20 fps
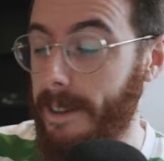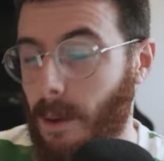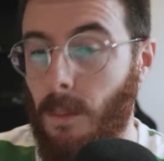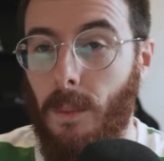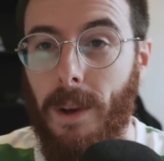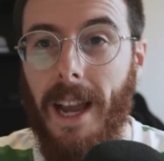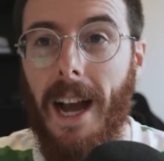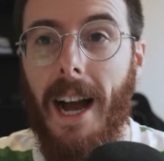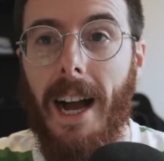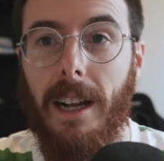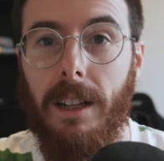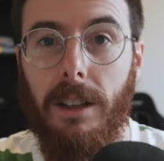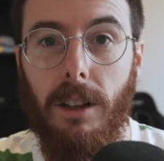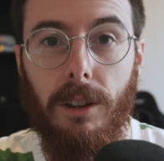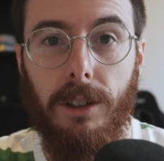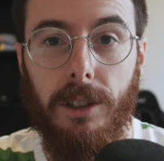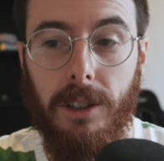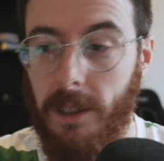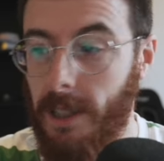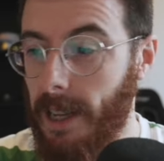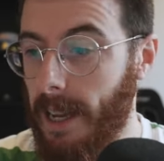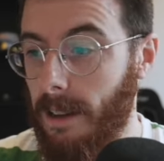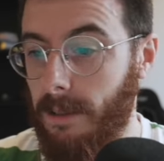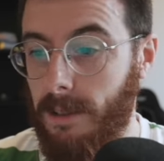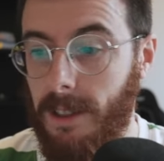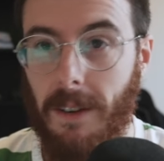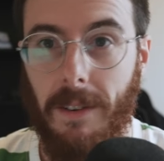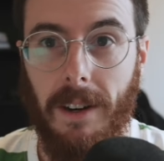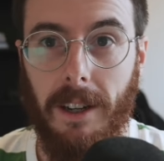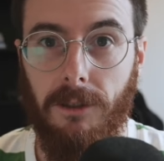And we are close now,
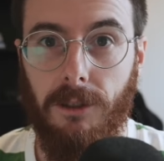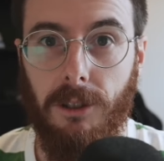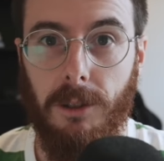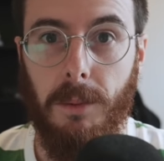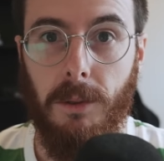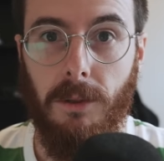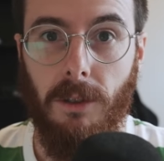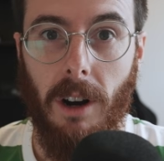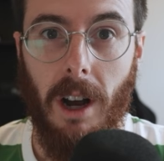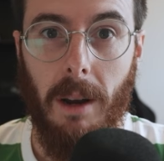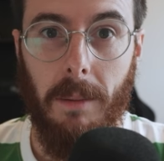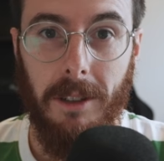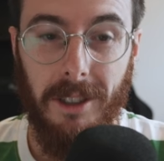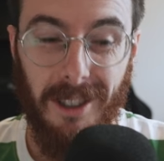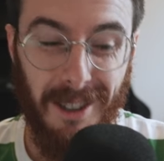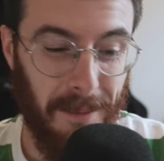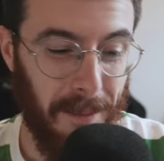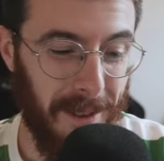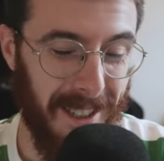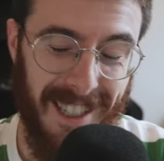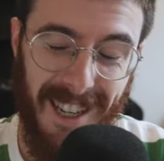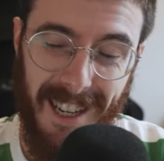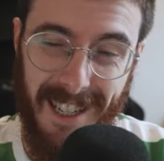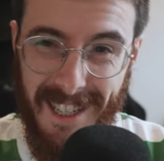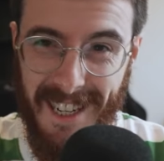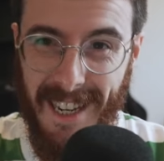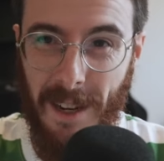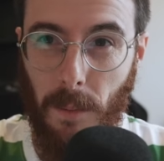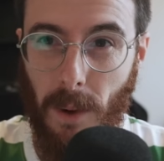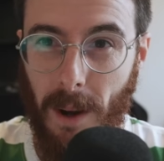700 subscribers, so we
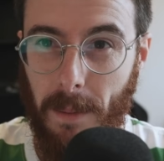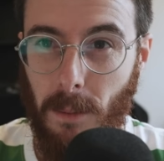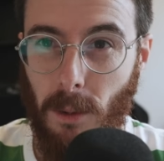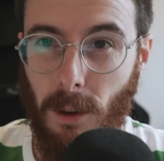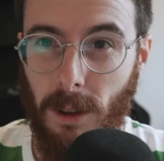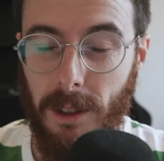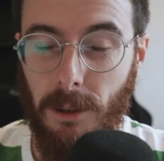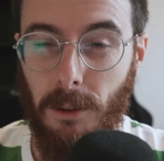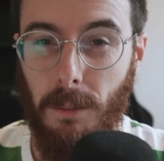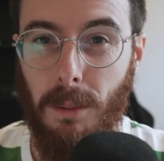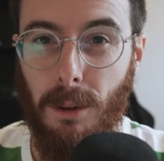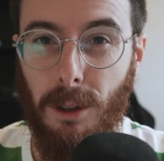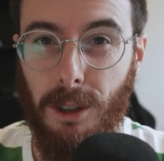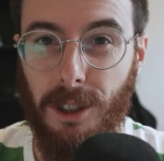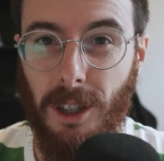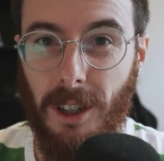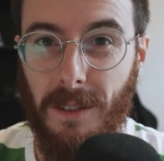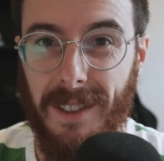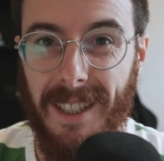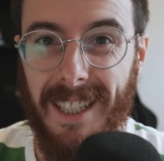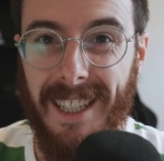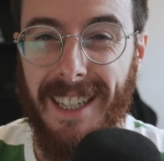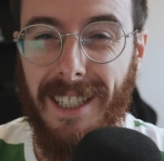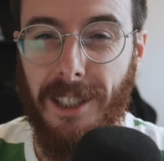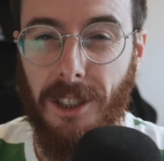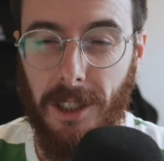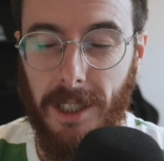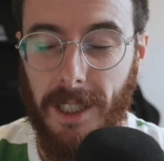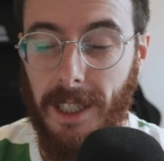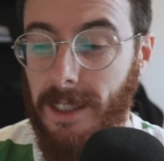just need one more little push over the
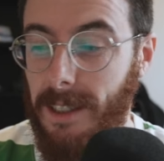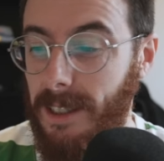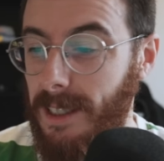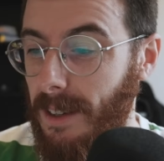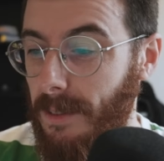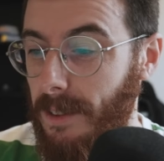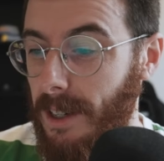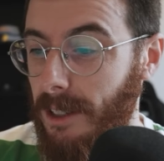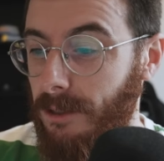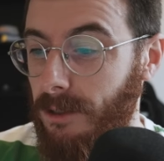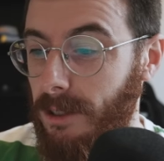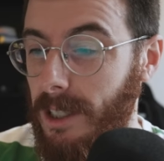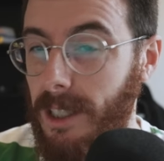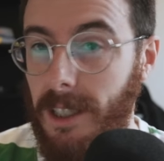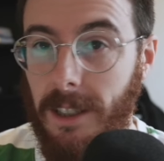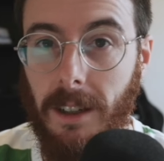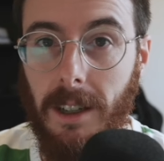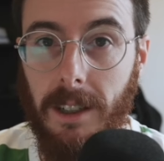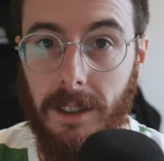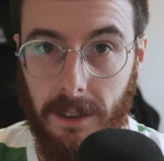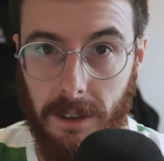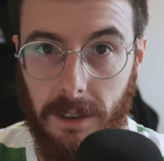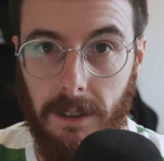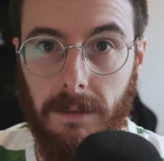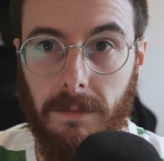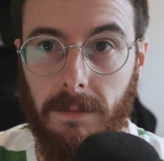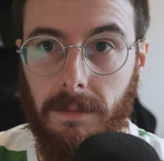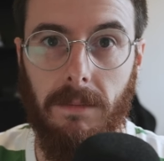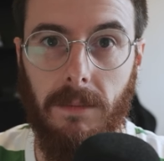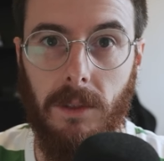edge to get to 700 here, guys,
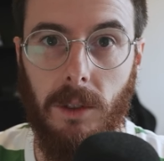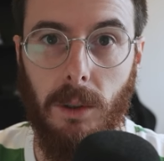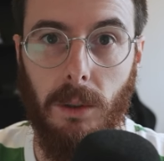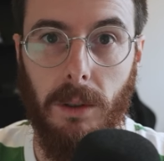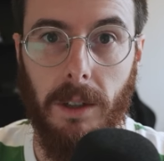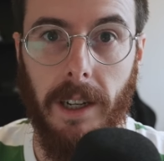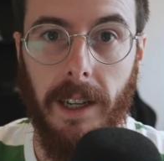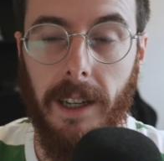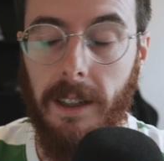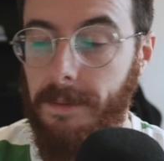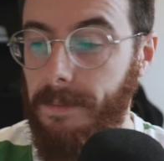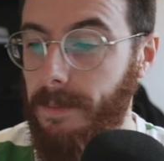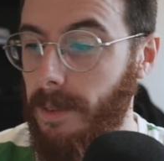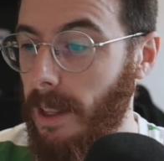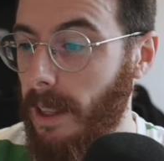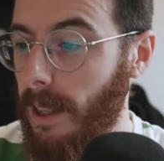so sort it out.